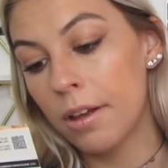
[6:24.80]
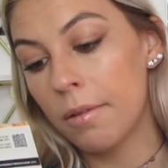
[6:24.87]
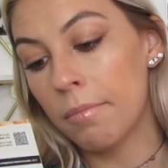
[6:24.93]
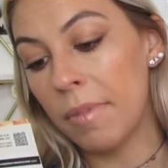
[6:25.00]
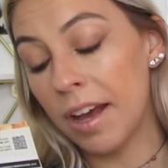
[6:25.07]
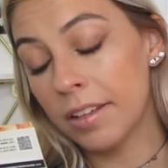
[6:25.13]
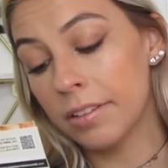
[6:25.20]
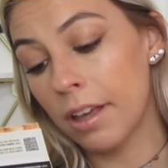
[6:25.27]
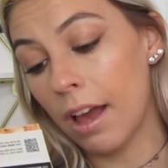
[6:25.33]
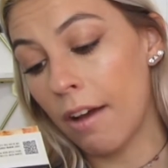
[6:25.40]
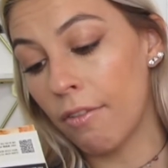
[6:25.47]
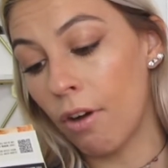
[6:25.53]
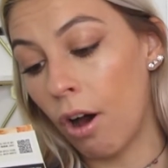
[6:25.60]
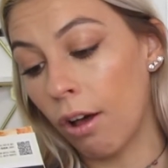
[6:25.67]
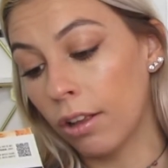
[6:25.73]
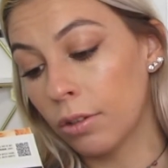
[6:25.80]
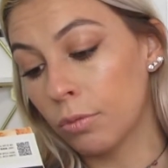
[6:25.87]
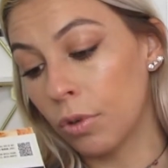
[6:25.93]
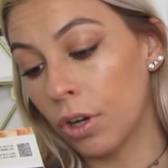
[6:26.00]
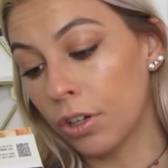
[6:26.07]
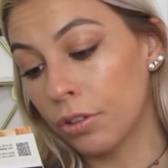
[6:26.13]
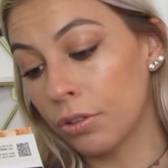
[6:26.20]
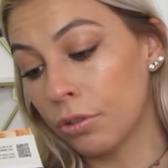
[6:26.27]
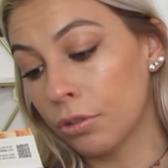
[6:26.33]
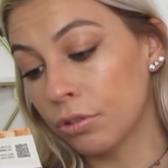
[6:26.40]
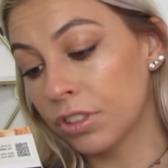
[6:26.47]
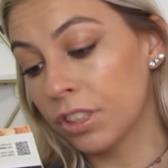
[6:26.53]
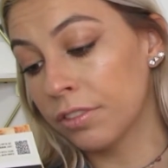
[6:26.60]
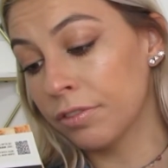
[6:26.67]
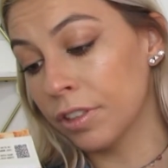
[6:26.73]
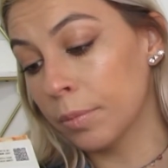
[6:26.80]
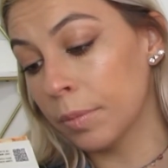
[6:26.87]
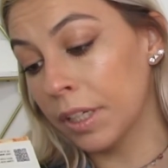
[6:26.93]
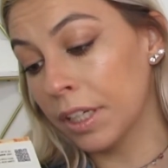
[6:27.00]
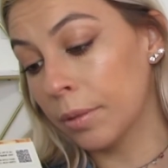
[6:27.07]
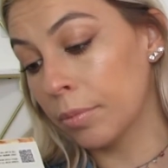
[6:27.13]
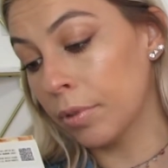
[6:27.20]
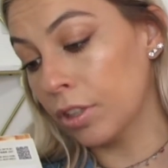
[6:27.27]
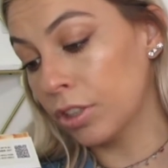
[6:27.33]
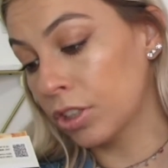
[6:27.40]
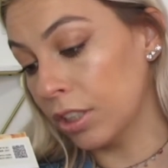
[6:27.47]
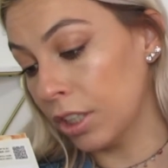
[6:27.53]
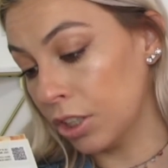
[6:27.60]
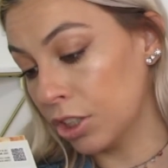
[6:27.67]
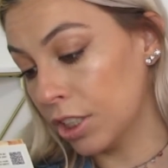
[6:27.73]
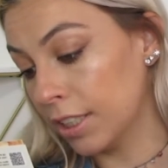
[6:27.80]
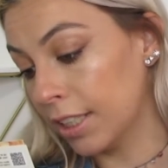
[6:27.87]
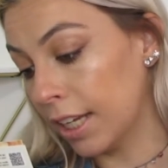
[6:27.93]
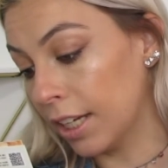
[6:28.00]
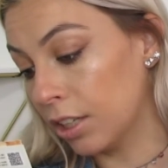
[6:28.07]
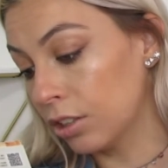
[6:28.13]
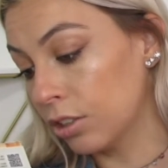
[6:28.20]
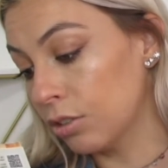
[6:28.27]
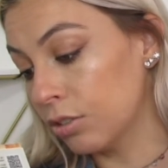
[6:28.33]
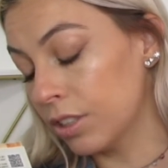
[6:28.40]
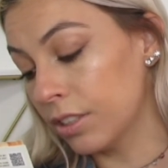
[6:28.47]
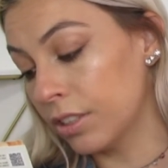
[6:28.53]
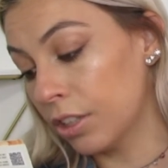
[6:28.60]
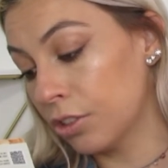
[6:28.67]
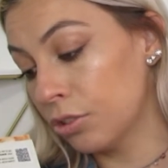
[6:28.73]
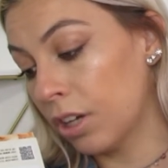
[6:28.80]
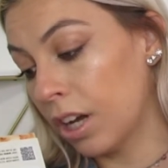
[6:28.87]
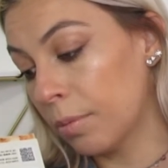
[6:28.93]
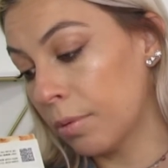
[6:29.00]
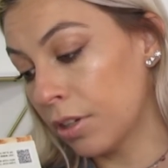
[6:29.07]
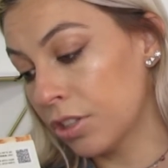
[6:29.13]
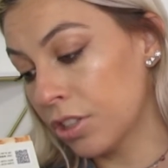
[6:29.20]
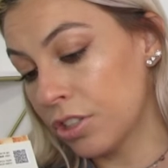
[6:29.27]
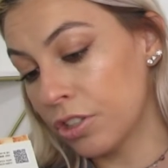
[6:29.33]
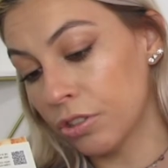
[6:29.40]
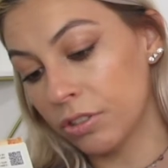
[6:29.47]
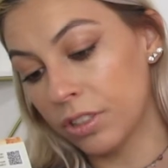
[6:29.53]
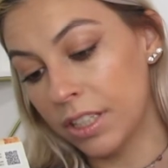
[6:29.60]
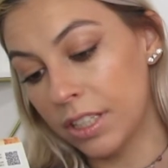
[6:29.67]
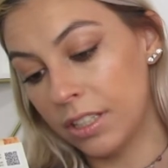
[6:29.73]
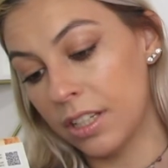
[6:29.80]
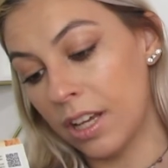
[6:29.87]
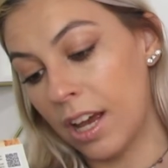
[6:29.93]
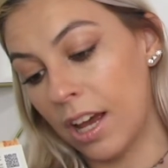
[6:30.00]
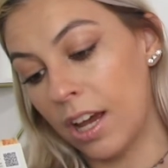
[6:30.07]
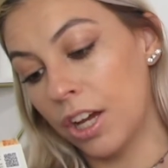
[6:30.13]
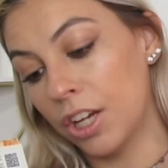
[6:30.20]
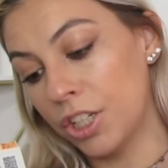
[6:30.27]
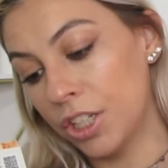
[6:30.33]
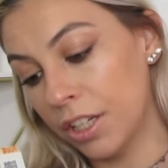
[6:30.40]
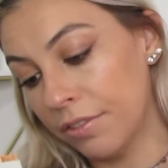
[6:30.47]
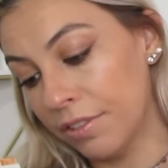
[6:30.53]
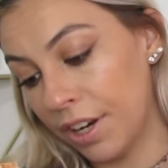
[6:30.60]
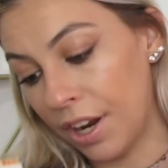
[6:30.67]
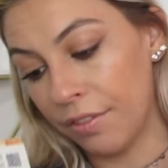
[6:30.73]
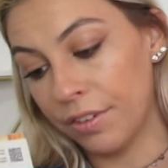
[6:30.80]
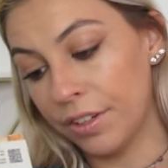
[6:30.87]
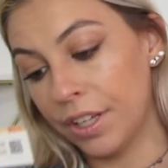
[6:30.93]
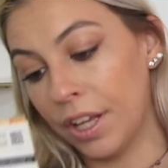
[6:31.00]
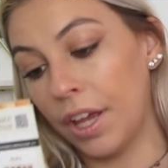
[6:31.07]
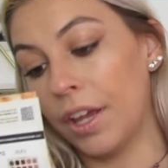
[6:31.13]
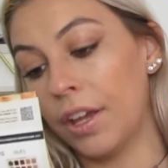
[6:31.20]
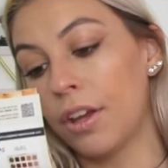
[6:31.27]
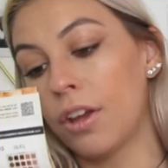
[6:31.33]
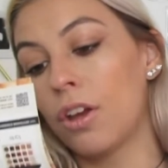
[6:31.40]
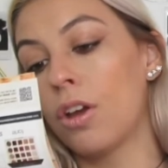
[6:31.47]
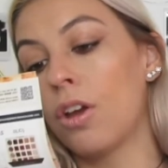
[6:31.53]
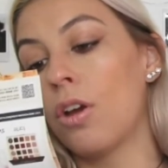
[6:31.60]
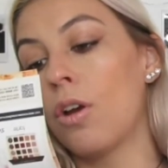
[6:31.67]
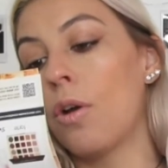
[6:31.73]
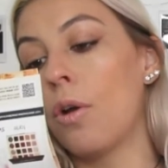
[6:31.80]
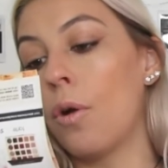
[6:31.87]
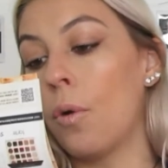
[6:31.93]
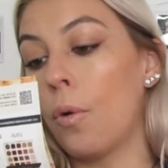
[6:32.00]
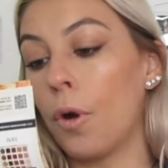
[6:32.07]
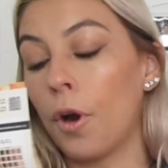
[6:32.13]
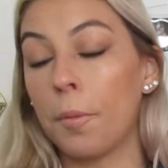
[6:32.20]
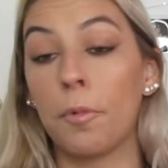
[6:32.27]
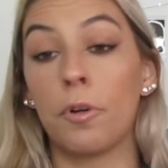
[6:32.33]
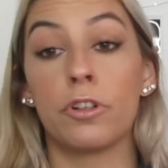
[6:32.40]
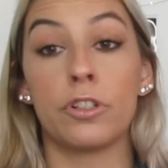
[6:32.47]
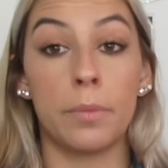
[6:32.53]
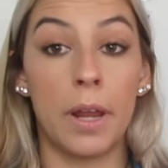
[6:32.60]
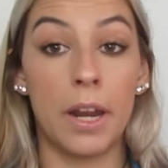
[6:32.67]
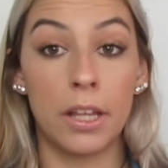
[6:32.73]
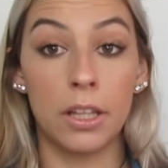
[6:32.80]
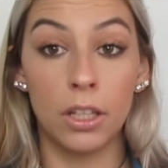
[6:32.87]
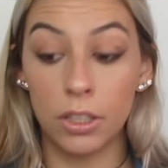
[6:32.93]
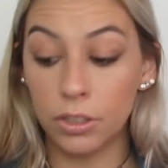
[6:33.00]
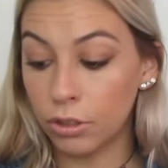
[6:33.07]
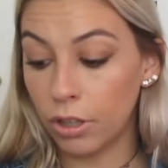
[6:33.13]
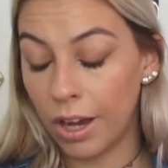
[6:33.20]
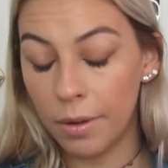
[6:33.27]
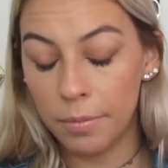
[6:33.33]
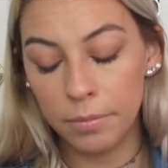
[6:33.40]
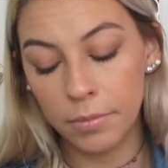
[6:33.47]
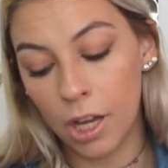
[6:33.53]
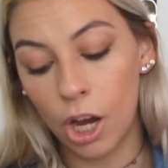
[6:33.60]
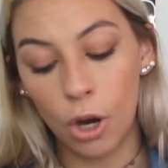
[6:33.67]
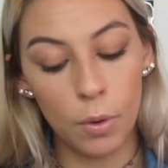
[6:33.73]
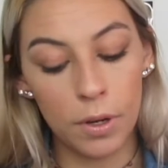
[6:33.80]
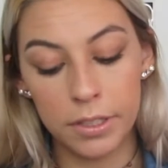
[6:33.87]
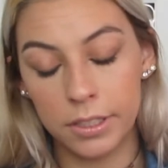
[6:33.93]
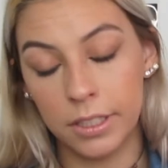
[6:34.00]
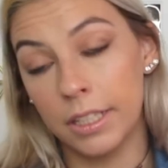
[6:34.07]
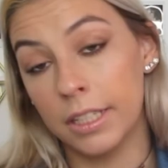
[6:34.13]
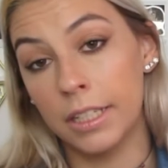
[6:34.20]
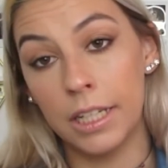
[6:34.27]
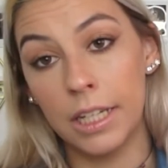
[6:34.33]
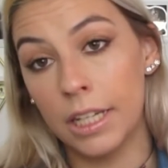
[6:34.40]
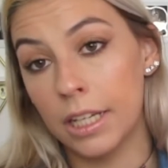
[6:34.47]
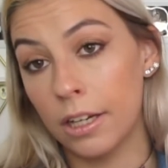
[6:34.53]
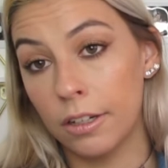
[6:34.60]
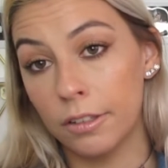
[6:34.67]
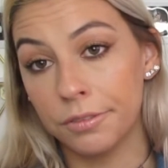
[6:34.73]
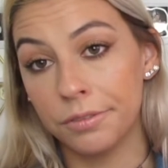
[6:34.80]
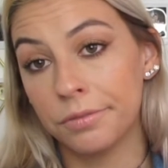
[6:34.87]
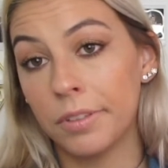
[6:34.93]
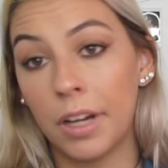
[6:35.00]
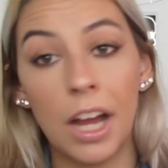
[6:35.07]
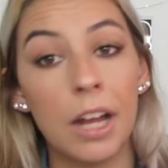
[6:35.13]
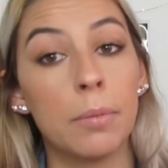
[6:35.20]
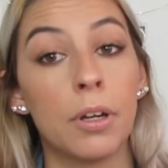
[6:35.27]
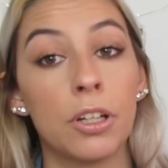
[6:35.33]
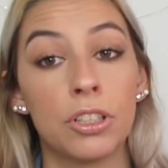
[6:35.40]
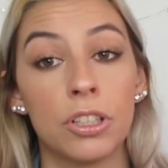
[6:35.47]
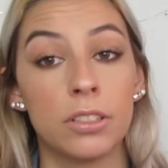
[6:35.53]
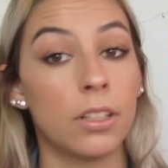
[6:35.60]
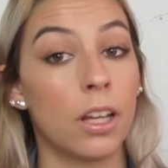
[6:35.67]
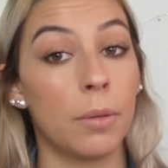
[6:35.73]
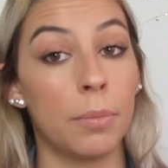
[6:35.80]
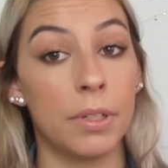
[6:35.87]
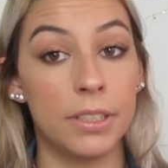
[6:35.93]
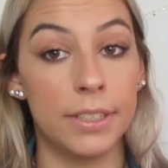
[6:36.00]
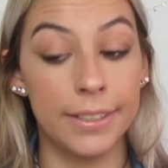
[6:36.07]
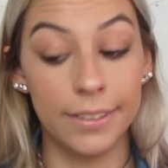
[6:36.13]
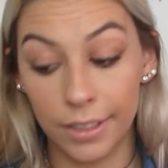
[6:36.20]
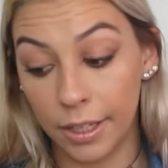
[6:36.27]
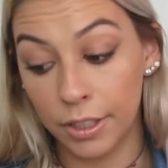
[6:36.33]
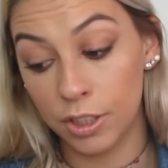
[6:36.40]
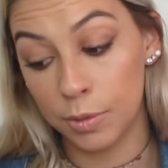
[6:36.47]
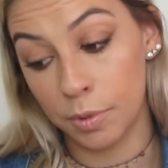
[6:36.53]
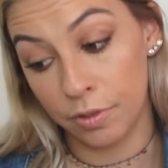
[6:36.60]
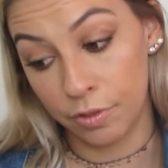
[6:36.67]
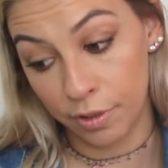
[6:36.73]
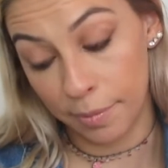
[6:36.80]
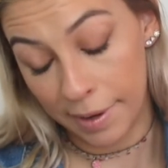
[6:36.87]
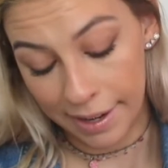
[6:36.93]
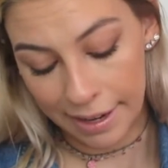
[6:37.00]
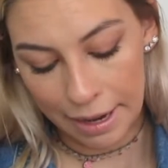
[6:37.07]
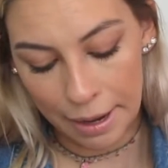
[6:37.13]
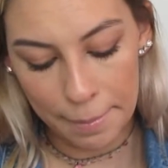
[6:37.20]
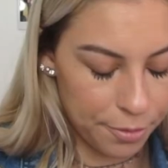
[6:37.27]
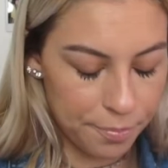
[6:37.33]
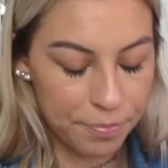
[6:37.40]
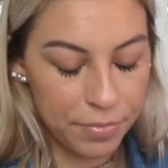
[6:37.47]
Must have all-in-one cruelty-free makeup brush collection that includes essential eye brushes you'll need to achieve an everyday or a more dramatic look. So I'm always in need of eye brushes. Not a big deal. I just prefer makeup.